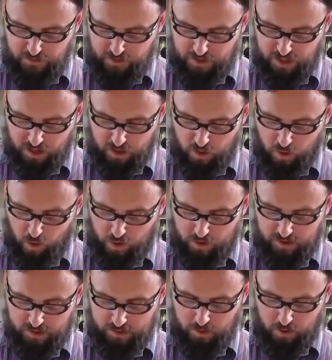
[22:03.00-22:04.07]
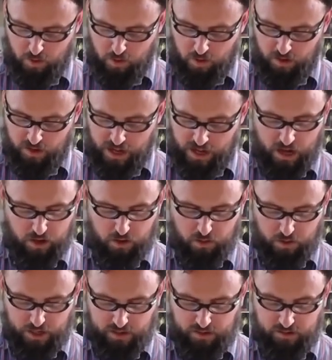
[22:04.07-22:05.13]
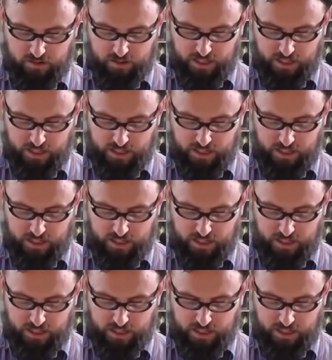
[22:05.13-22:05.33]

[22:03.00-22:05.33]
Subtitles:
then calls him Lord, how is